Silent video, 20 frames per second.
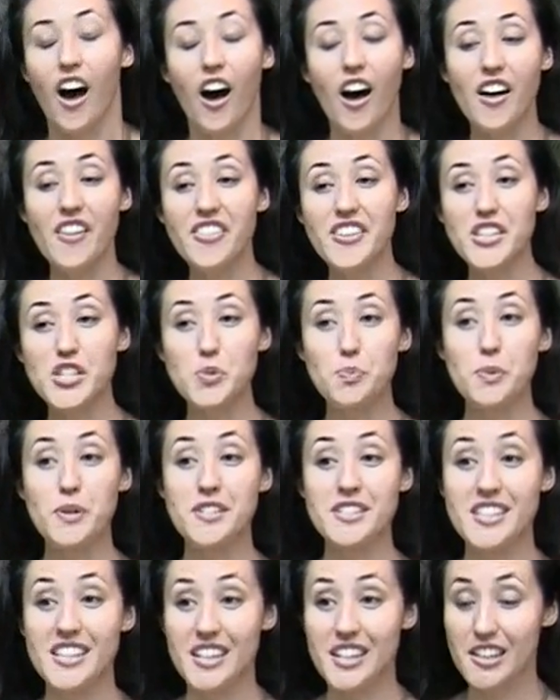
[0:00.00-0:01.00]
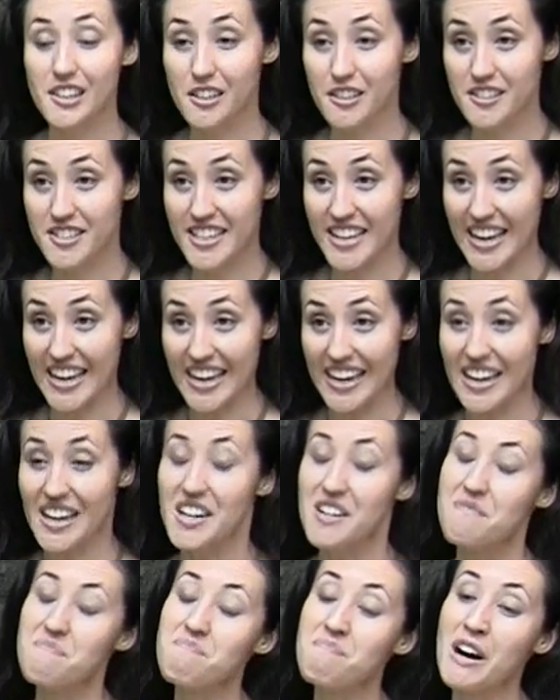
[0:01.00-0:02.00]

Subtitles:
On this particular day,